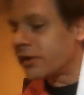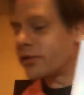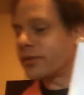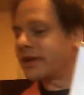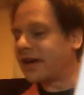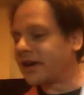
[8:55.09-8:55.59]

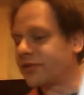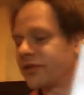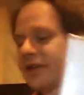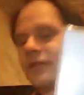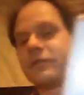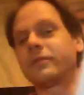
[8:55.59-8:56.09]

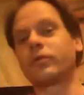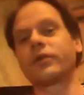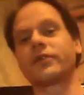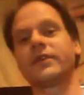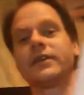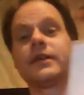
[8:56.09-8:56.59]

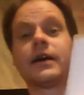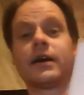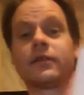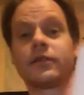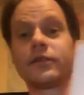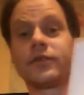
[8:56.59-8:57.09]

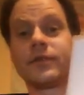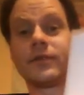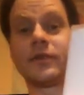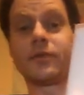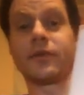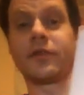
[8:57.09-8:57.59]
$314 is
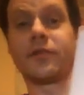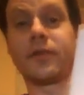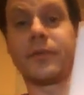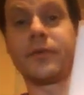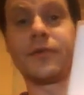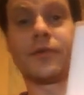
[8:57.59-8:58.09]
what this
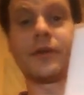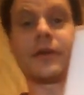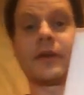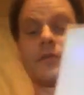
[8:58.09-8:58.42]
puppy is sitting at